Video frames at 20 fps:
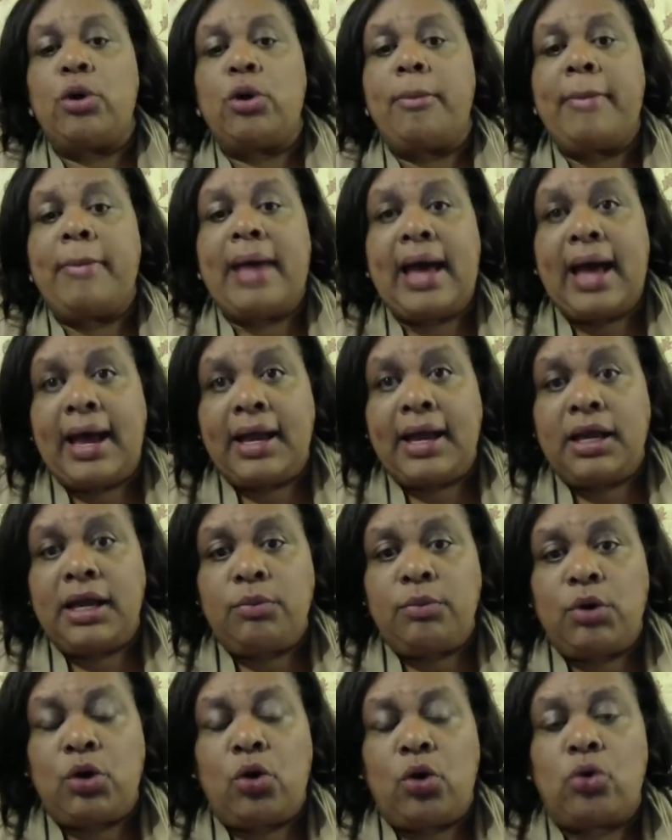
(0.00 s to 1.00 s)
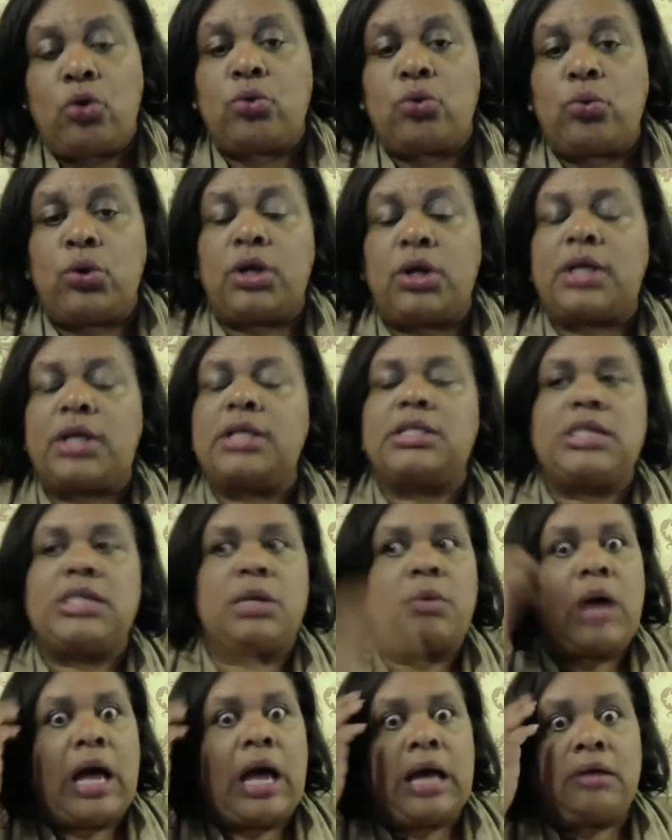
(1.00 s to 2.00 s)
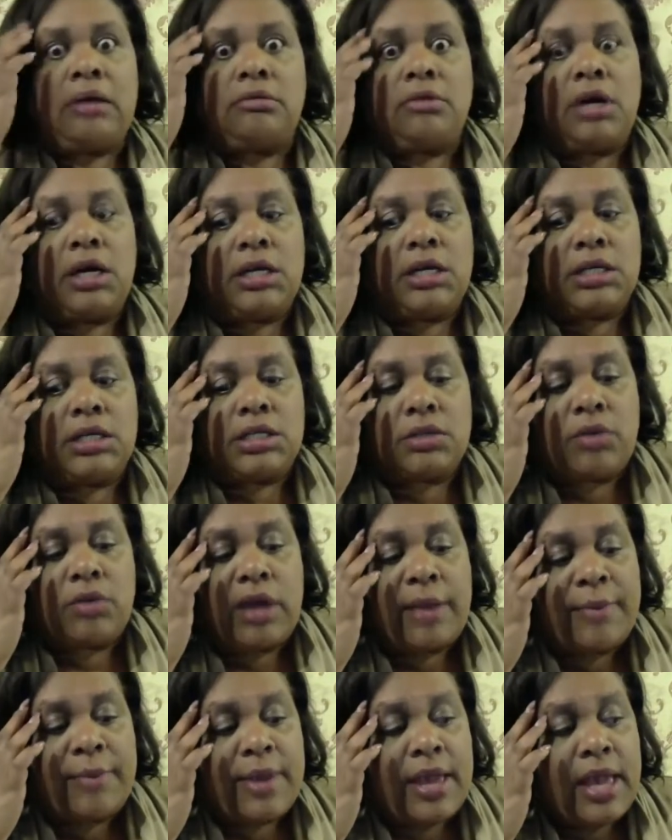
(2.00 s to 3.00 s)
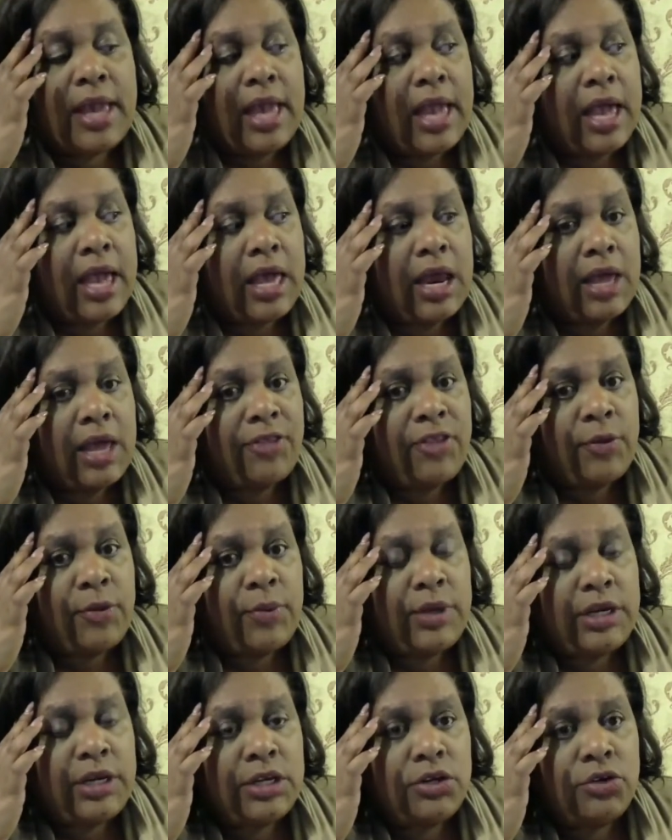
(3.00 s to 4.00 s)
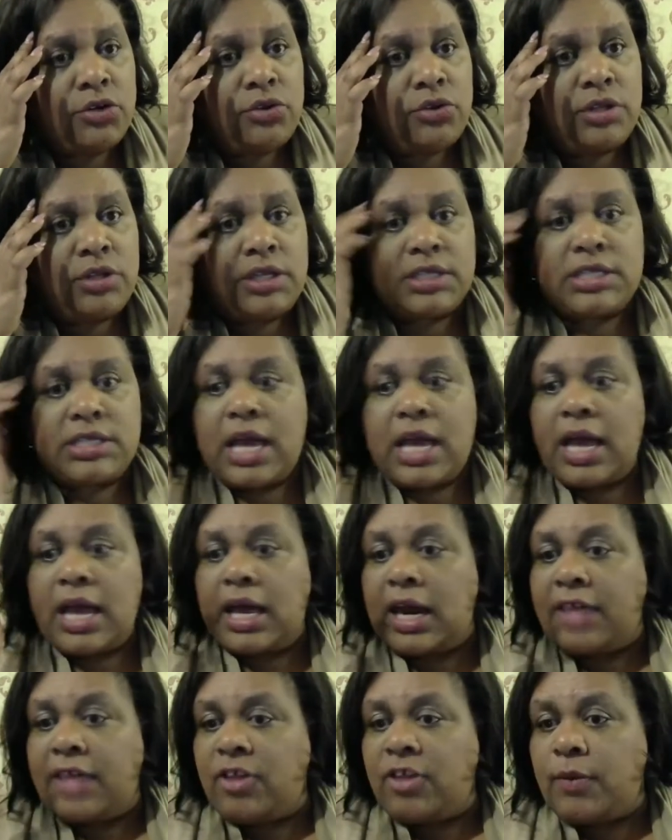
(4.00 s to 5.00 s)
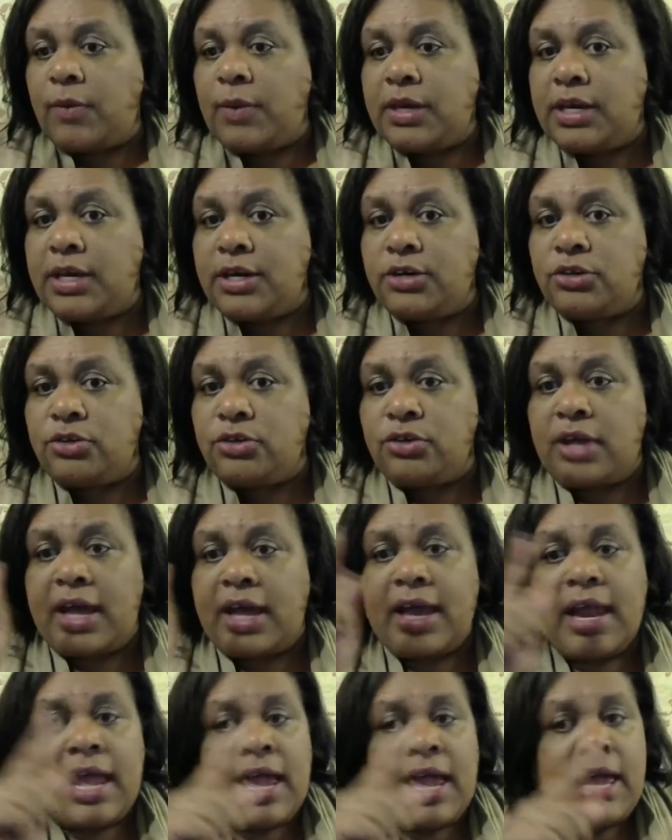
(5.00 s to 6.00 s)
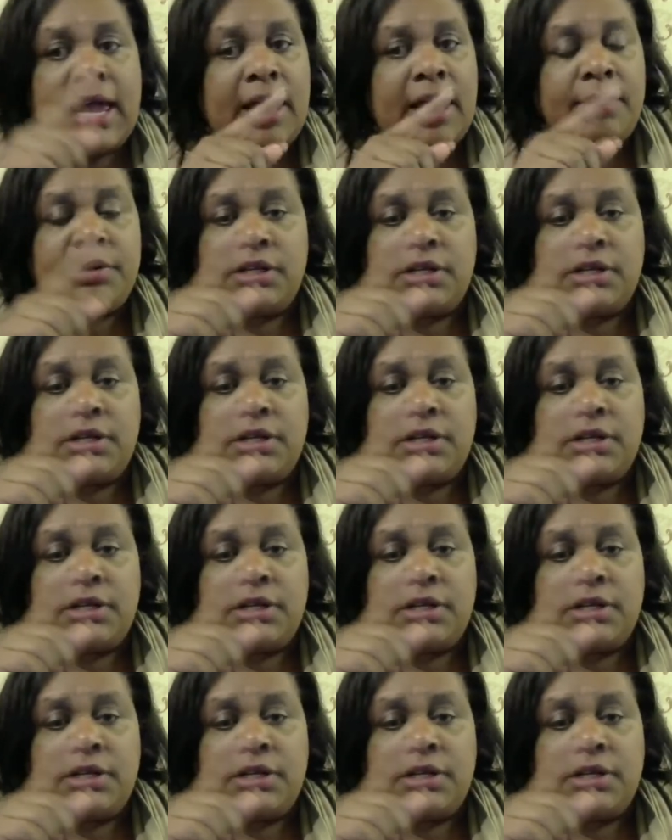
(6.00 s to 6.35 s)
Because mind will go to work and say, well, I don't know how this is going to happen. And I think we need to do this. And I think we need to do that. And